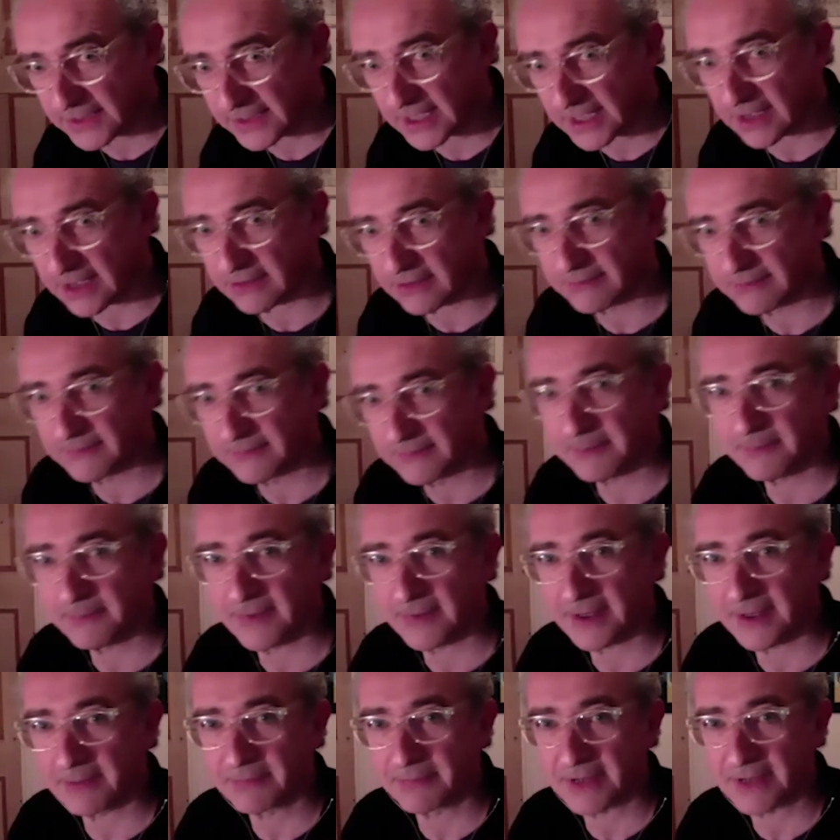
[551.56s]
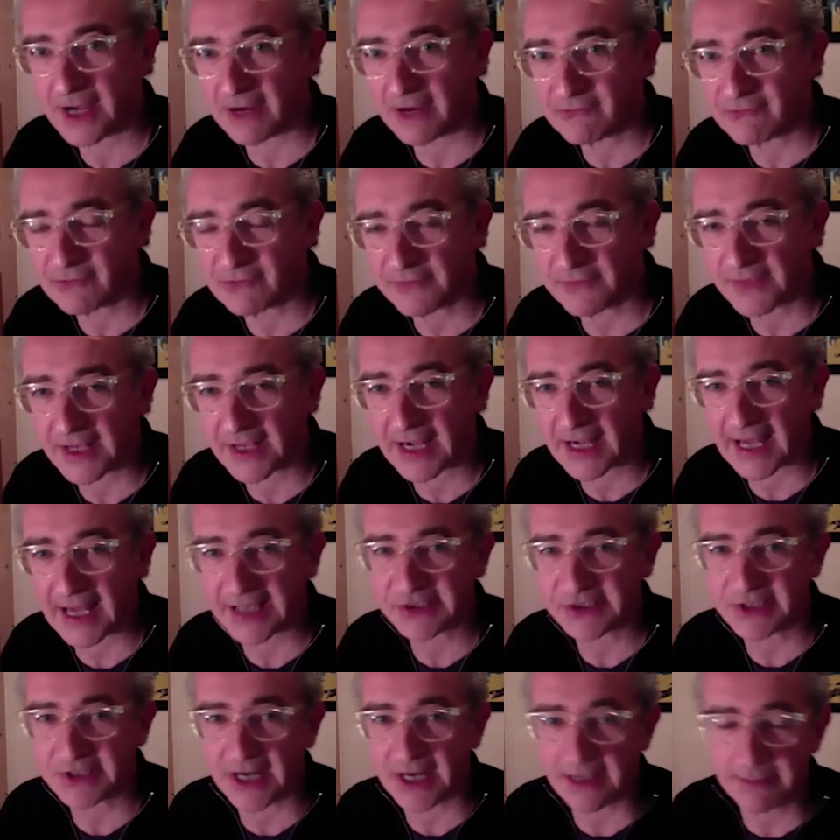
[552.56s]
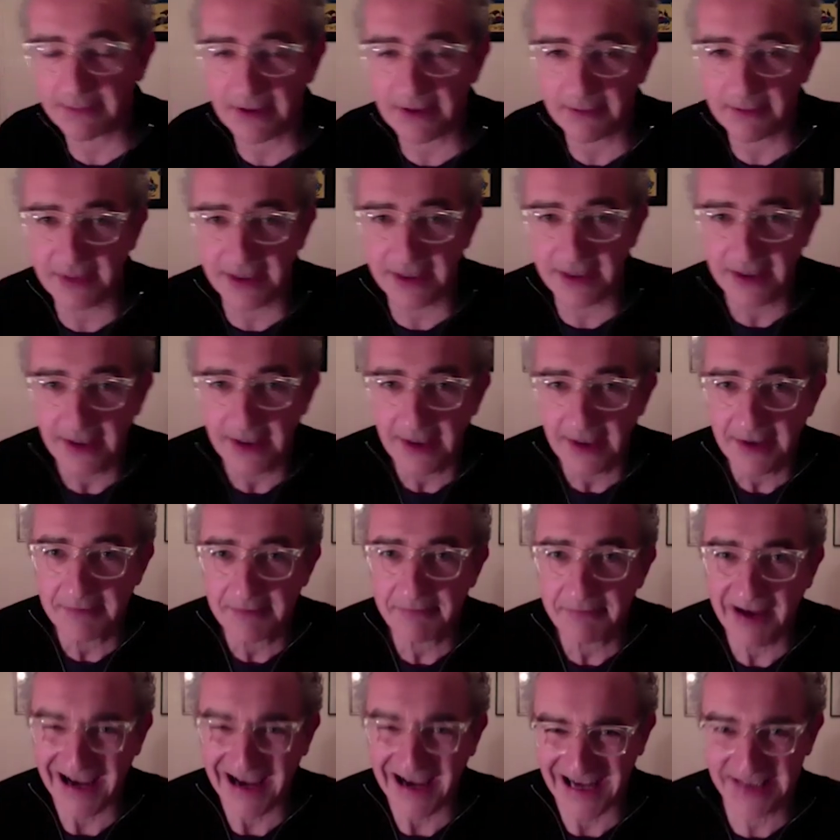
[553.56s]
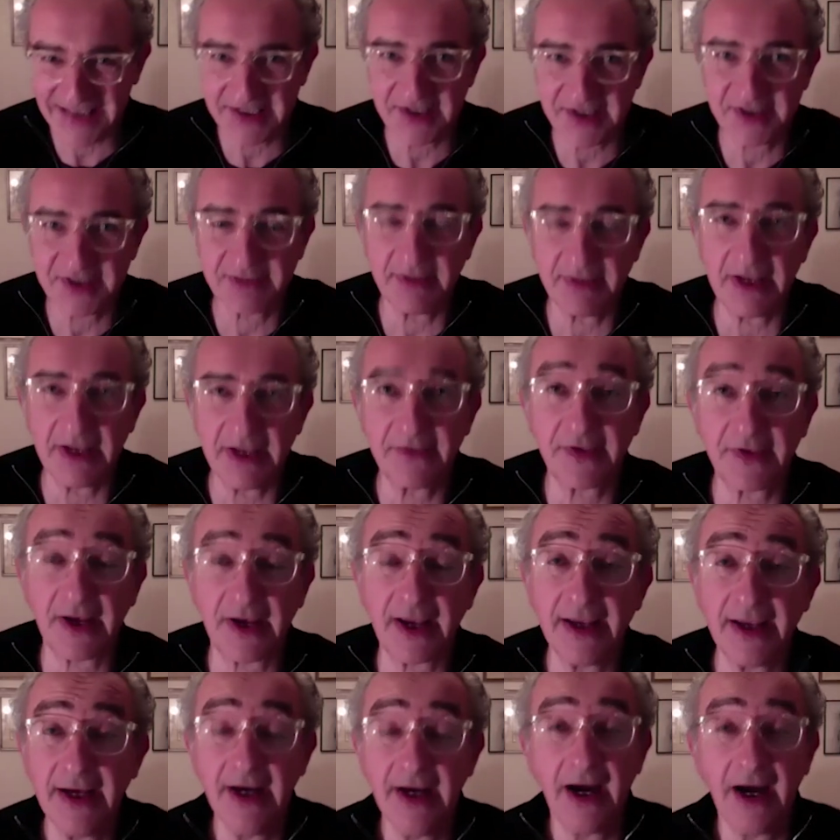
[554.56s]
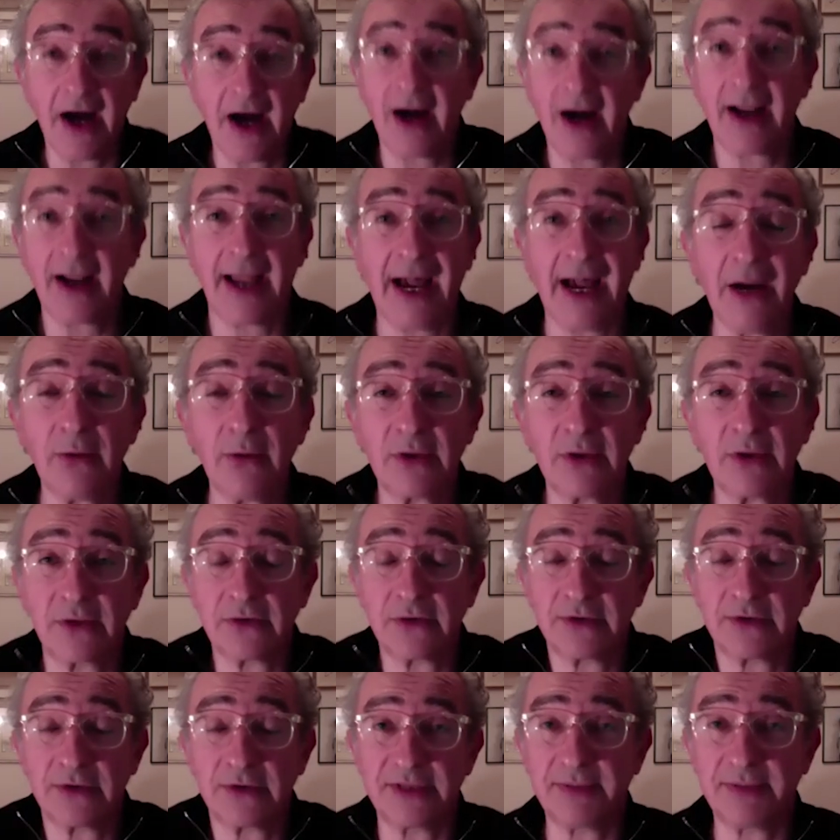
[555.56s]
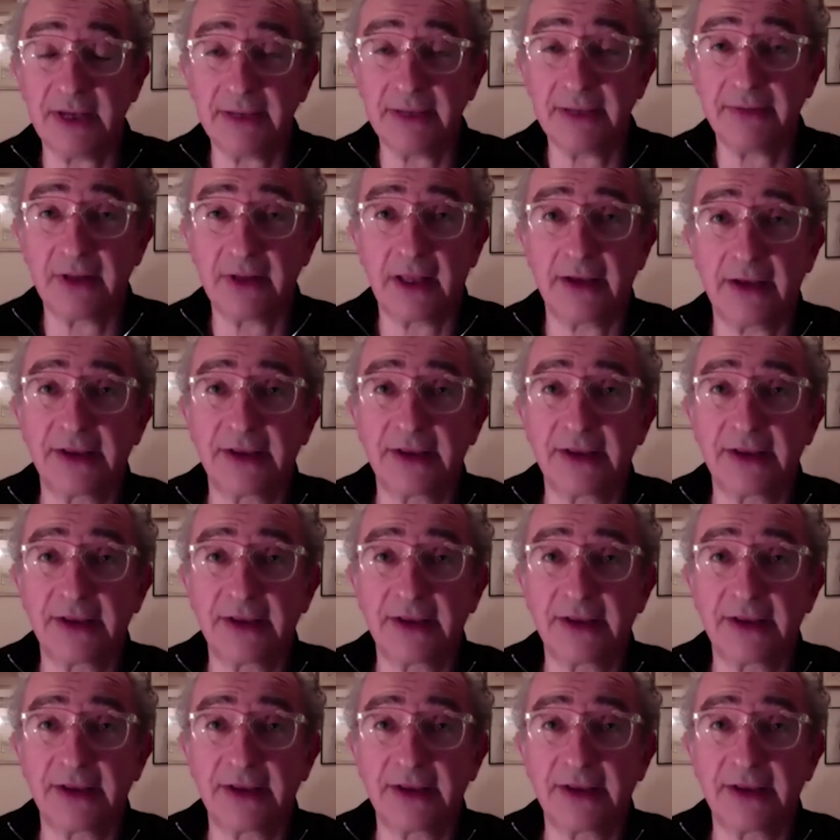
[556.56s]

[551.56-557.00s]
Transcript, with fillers: go, a, a cover of the Clash album and Patti mm. Smith. And I hung out with all these people.